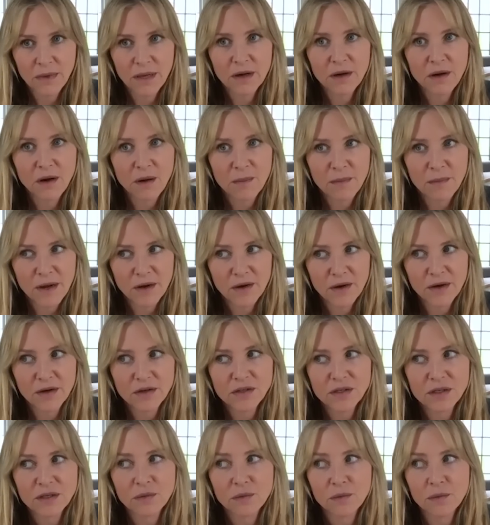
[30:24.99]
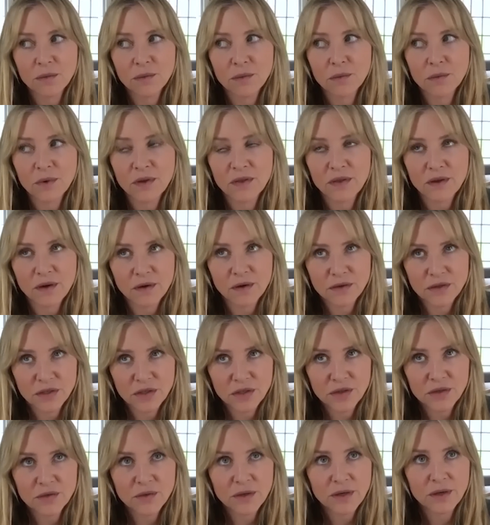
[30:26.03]
in our marriage and with our
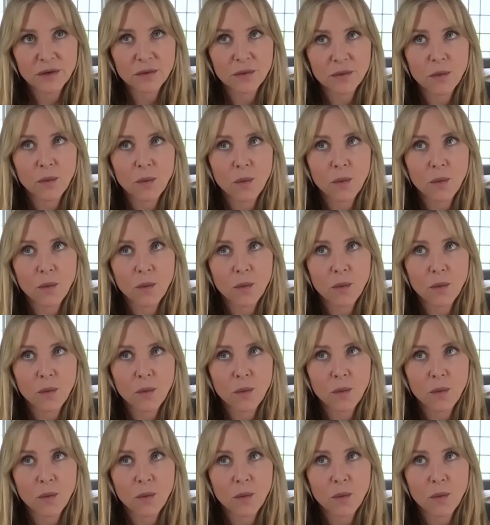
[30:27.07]
children,